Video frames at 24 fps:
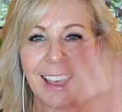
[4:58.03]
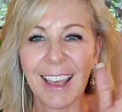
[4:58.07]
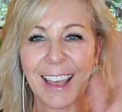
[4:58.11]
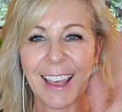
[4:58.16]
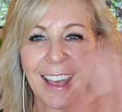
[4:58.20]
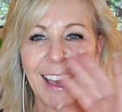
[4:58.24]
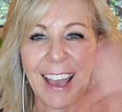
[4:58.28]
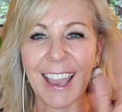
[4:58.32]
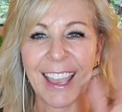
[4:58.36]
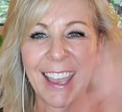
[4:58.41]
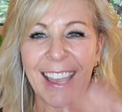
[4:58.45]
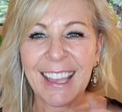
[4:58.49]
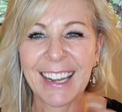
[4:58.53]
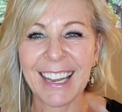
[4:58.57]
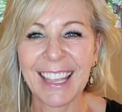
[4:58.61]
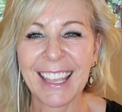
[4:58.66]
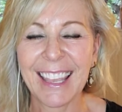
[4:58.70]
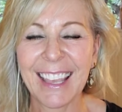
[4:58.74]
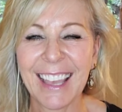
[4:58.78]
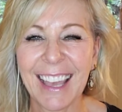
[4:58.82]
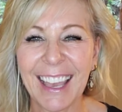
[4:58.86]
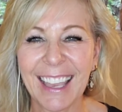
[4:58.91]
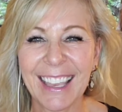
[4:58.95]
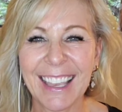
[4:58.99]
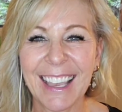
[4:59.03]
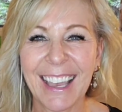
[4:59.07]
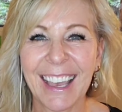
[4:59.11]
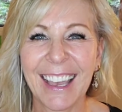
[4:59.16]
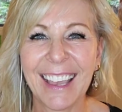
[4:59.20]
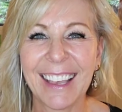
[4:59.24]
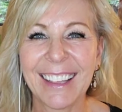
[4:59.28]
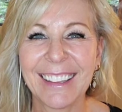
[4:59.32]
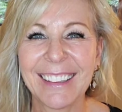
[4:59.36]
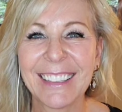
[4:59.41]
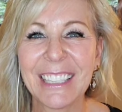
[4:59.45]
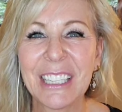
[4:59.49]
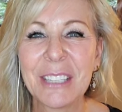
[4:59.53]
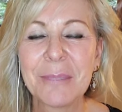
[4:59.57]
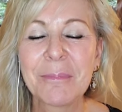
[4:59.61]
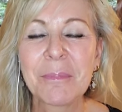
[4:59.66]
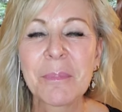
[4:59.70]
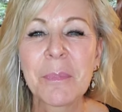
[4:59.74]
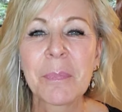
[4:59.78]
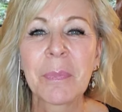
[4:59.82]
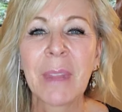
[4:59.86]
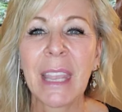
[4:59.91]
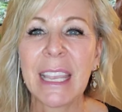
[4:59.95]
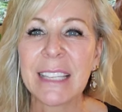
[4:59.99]
Hi, honey. Hi, Kyle
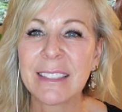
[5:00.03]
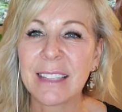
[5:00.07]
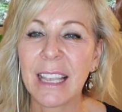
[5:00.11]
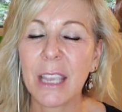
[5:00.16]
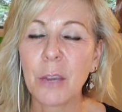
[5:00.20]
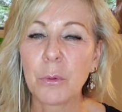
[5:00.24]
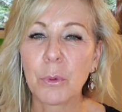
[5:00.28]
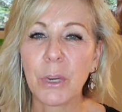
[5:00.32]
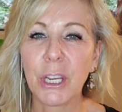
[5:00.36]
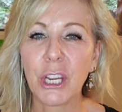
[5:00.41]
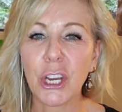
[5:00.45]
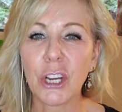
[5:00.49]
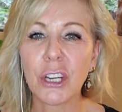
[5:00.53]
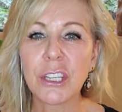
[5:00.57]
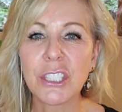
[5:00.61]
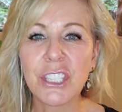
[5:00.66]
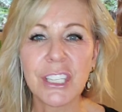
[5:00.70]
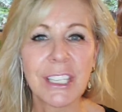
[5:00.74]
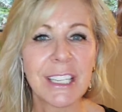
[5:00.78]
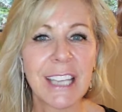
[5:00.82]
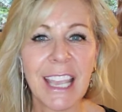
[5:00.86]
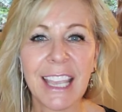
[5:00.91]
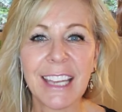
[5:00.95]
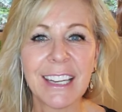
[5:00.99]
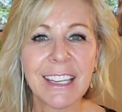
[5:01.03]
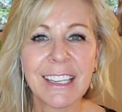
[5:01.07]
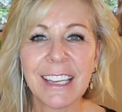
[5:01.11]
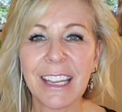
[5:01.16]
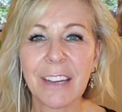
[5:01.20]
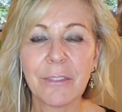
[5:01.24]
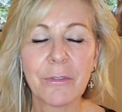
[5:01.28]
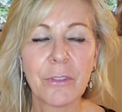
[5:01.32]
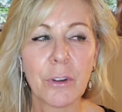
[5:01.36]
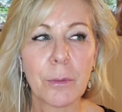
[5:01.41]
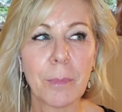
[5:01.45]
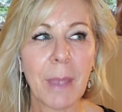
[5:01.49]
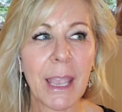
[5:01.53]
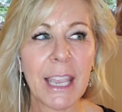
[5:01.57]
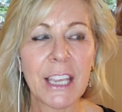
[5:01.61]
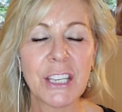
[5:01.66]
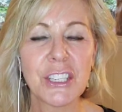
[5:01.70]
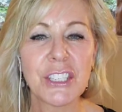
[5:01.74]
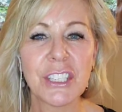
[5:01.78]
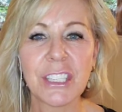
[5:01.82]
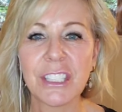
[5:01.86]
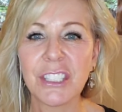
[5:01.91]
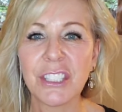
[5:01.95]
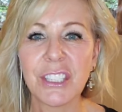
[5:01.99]
it's like regurgitated
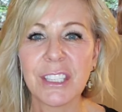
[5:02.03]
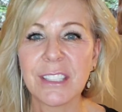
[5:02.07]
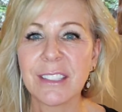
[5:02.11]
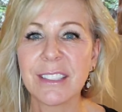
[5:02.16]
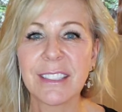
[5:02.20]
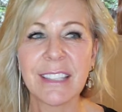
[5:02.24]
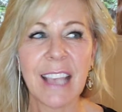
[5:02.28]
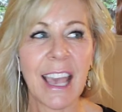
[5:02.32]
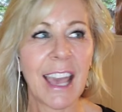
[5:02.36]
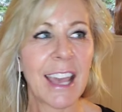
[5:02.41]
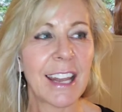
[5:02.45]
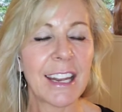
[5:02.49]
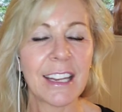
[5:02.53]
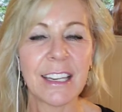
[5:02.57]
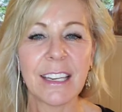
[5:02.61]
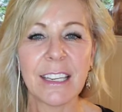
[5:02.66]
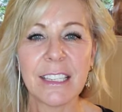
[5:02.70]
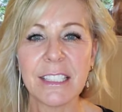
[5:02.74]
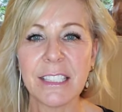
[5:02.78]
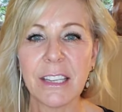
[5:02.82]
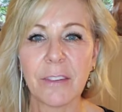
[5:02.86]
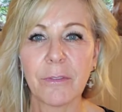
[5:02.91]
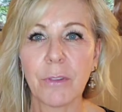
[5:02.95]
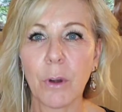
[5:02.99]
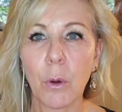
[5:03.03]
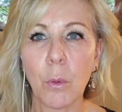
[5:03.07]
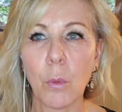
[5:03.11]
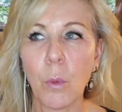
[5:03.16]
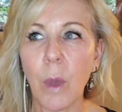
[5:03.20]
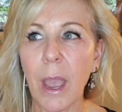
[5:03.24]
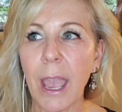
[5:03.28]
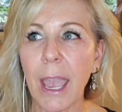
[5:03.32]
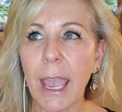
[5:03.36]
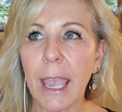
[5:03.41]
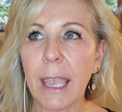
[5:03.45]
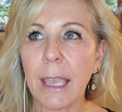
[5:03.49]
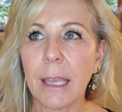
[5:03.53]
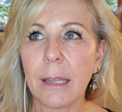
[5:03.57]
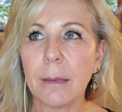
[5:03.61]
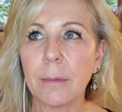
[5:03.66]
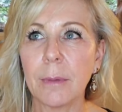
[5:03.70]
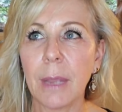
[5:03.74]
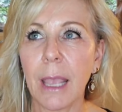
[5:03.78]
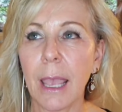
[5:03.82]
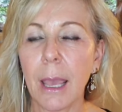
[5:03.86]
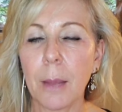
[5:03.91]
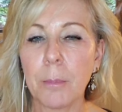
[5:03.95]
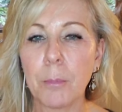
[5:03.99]
information just said in a different way and
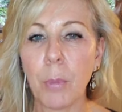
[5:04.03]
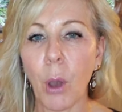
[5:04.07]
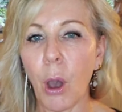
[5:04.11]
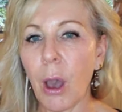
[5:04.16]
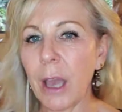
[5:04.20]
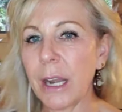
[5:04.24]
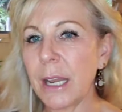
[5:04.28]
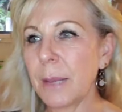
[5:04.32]
and body